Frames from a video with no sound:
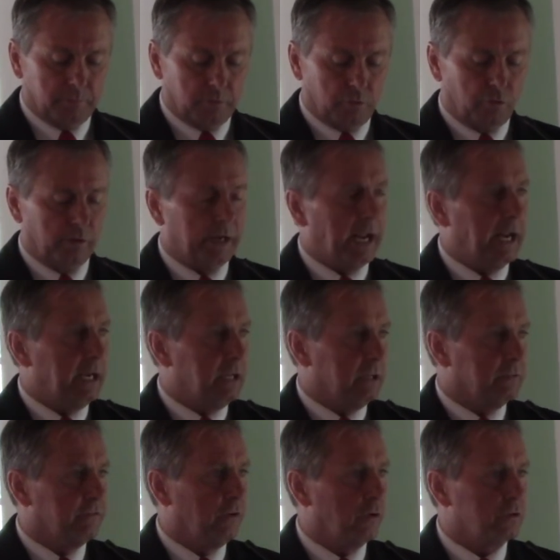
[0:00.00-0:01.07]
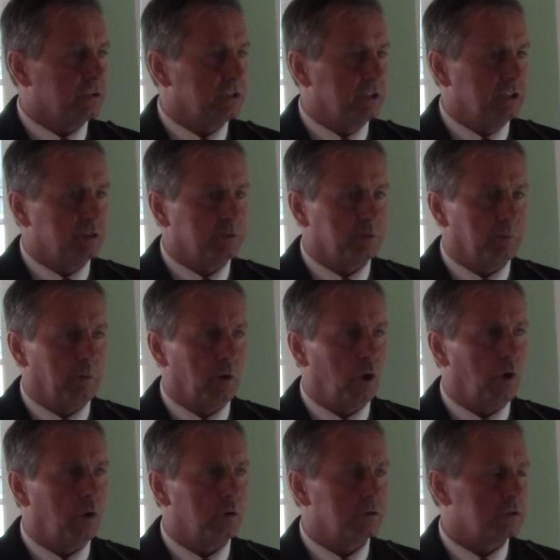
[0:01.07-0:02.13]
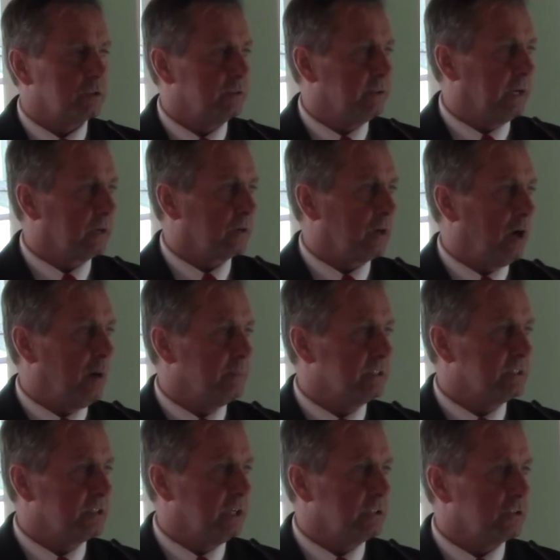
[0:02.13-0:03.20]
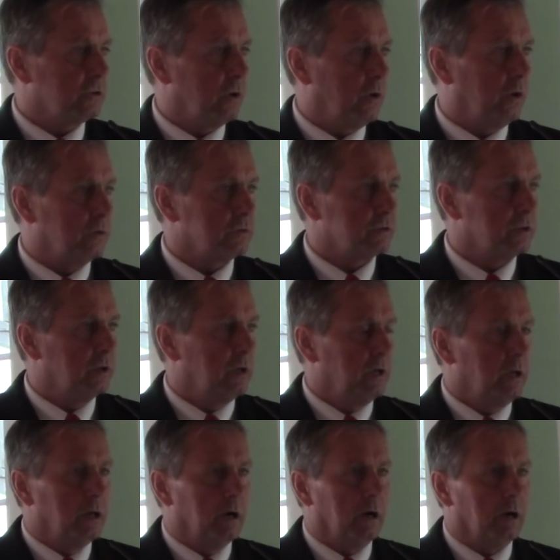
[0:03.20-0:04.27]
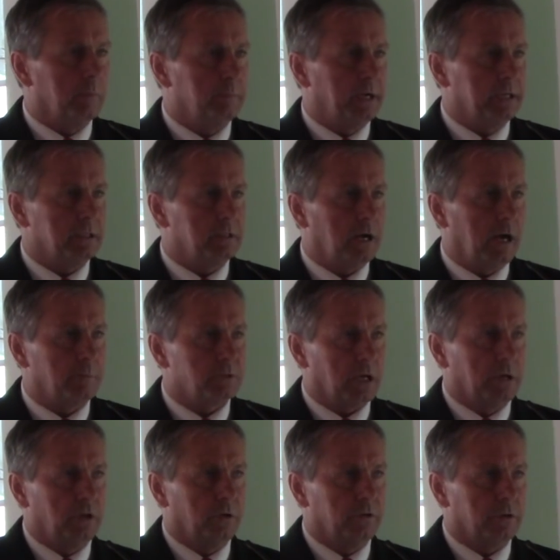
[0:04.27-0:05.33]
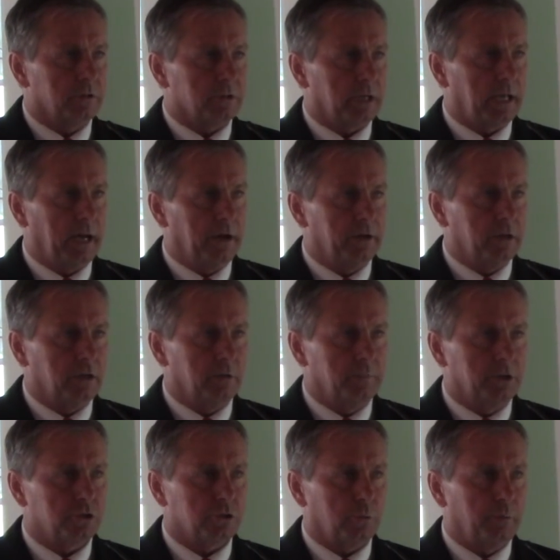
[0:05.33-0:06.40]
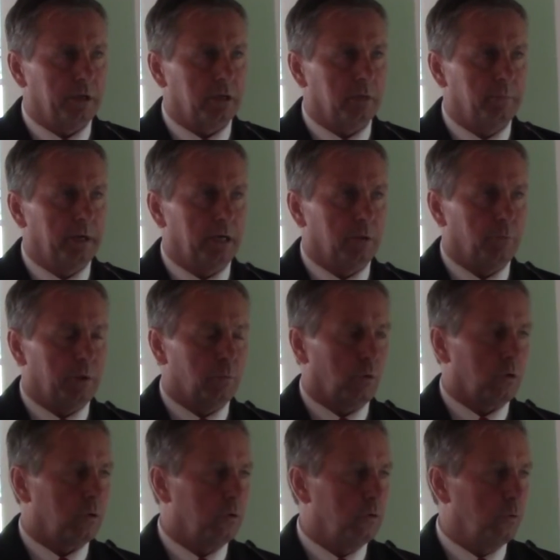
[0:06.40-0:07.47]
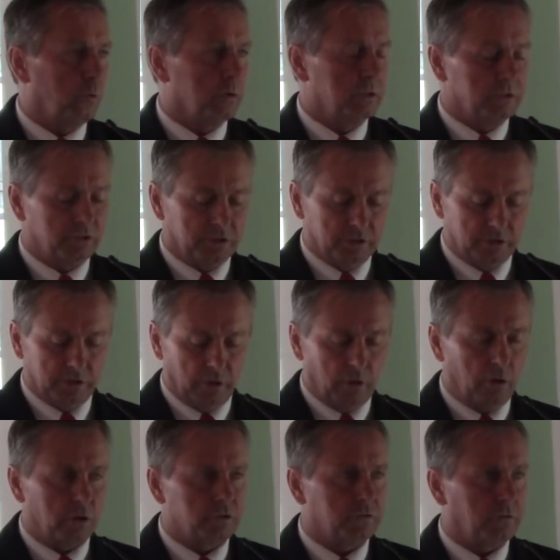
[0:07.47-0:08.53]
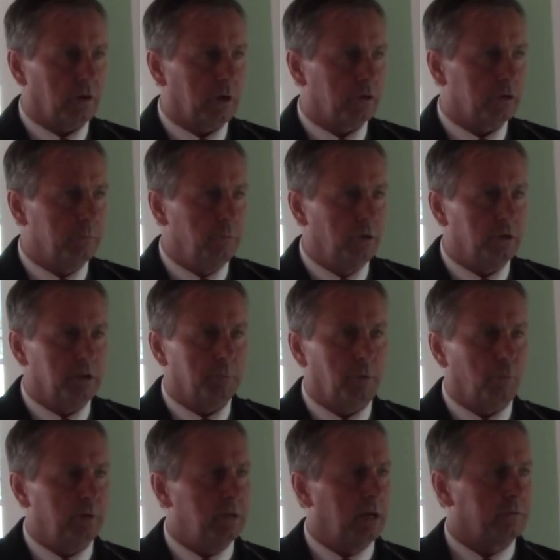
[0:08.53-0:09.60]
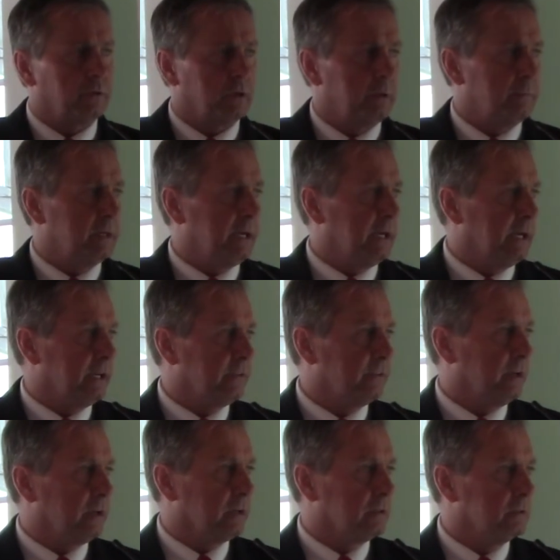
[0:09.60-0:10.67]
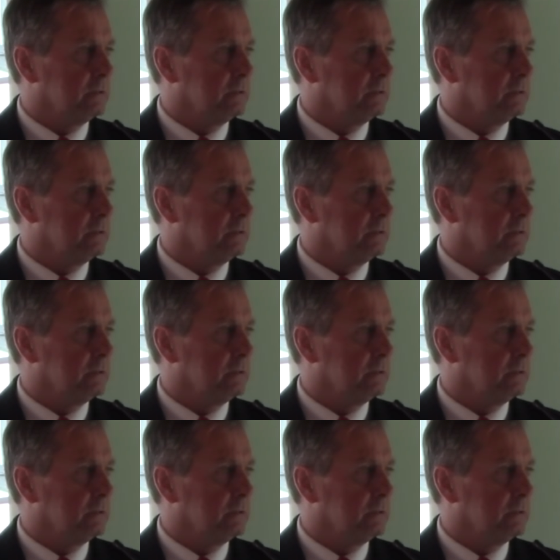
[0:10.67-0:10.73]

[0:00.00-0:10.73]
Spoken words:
creating and focusing some laws that are common sense laws. Many times I know there's a county commissioner, we come in and we work on ordinances and laws for our community, but we never eliminate anything.